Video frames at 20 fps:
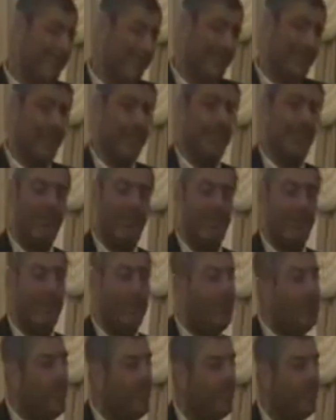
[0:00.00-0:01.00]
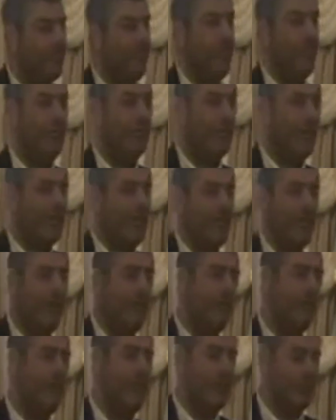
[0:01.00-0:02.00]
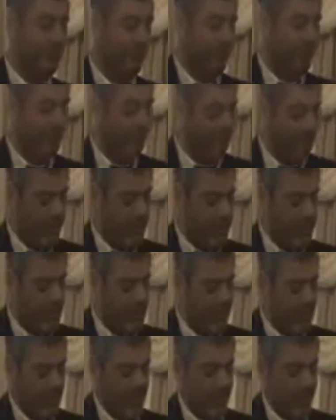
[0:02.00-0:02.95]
but this little mitzvot, I don't have patience for it.